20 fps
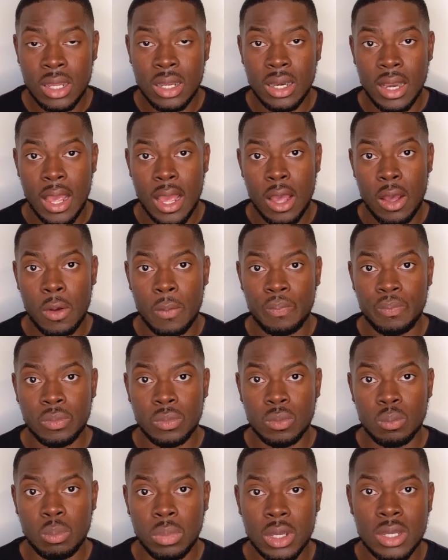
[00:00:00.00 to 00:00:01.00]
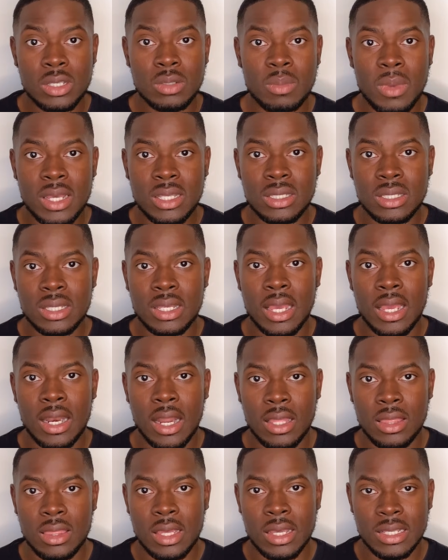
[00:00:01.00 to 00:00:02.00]
Now, because my skin
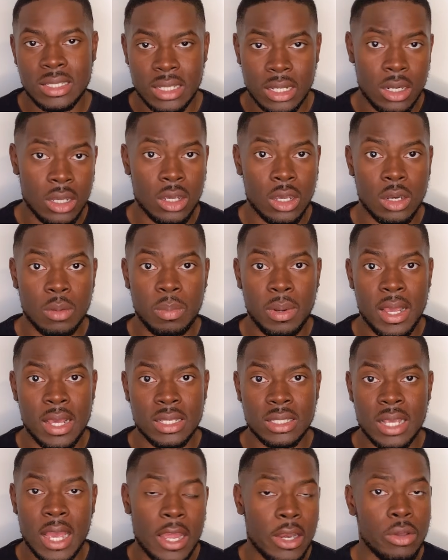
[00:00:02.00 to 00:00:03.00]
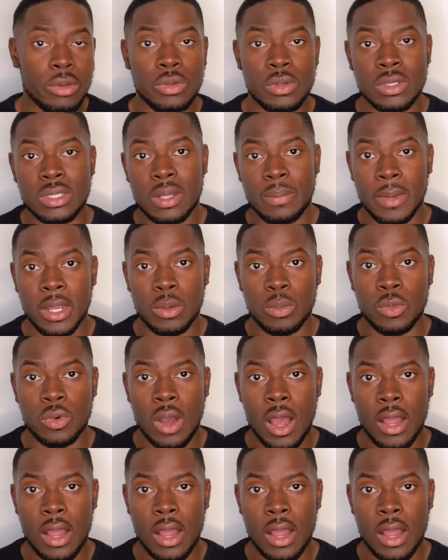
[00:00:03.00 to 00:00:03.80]
I think is in a good place, I don't use them anymore.